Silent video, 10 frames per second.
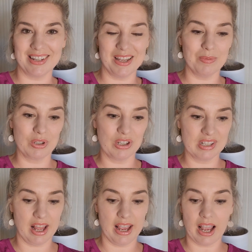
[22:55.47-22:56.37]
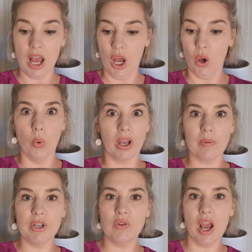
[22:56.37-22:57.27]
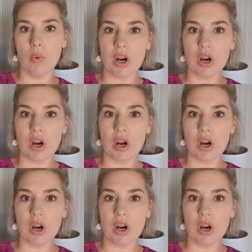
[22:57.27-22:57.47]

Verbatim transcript: and he was just like, what can we do now?